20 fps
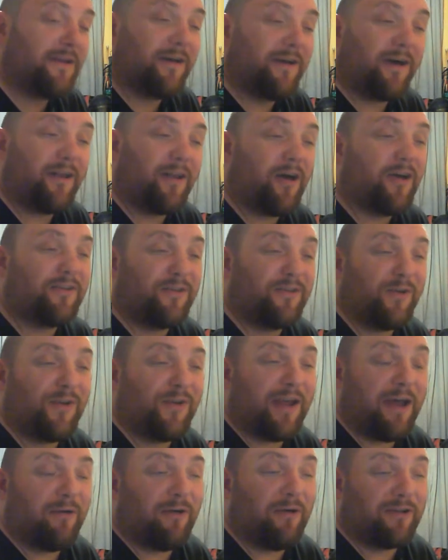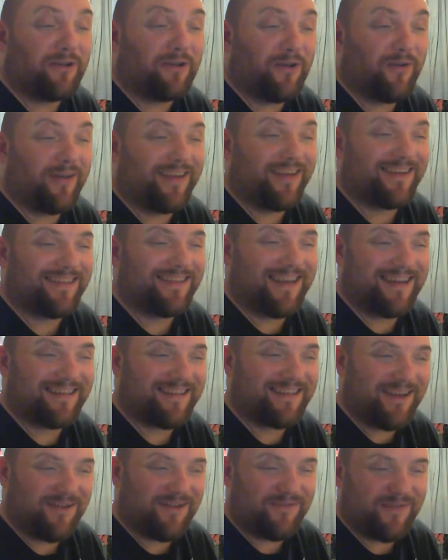I like doing it how I do it because it
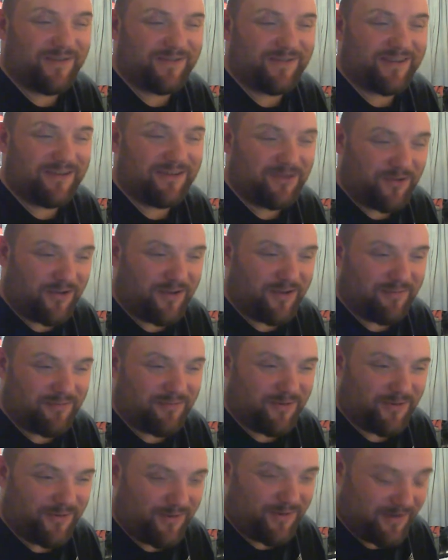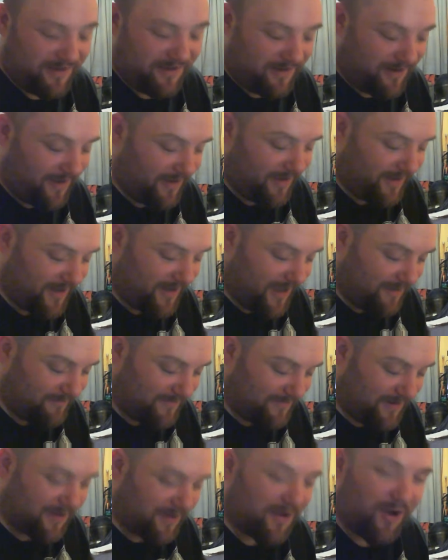still feels enjoyable and like a
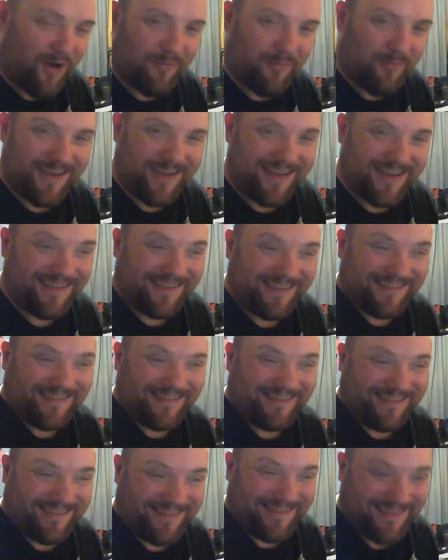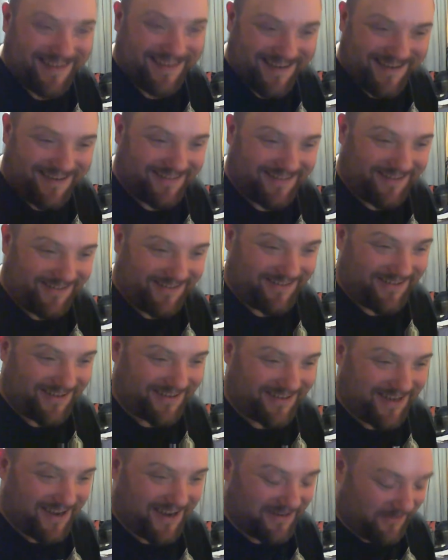hobby. As soon as I
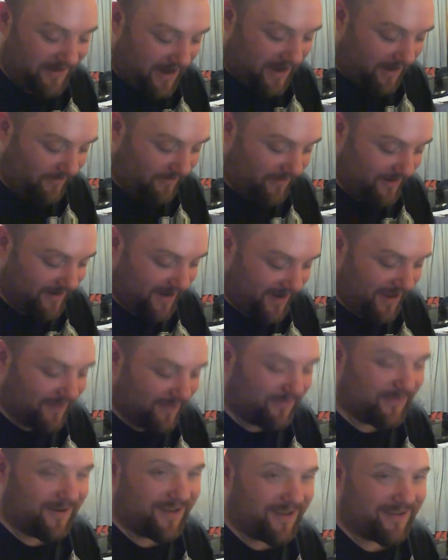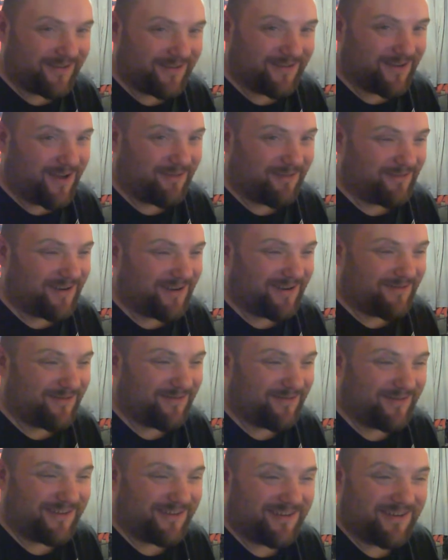start doing it every day, I feel like a job and then I
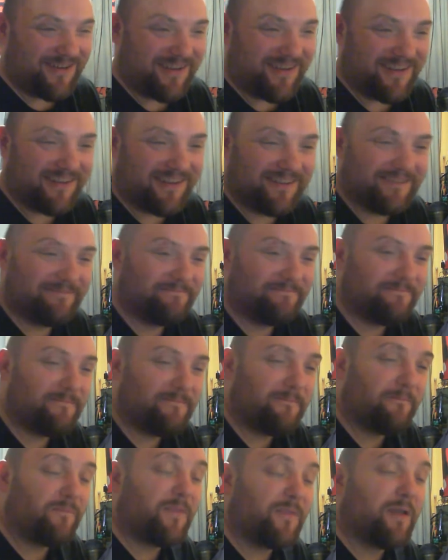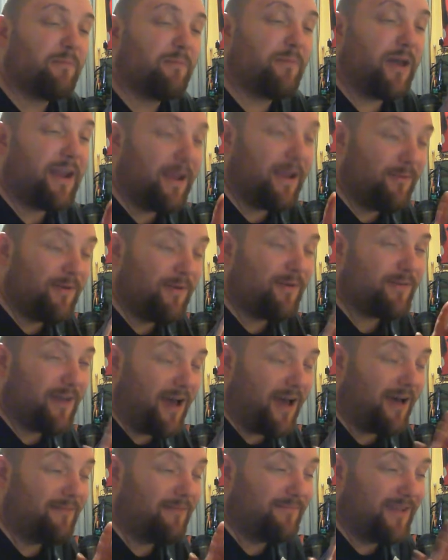won't want to do it. But it will
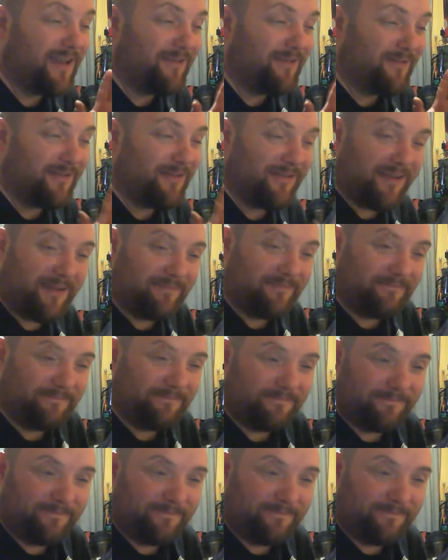come. It will come.